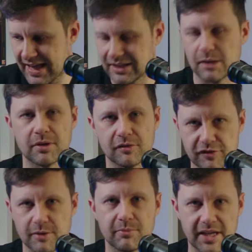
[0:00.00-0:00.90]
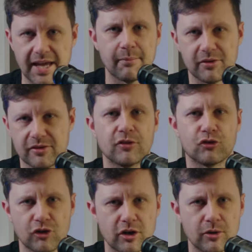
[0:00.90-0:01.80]
element from the game is in the
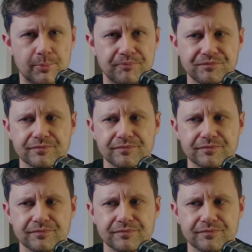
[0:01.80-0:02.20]
show.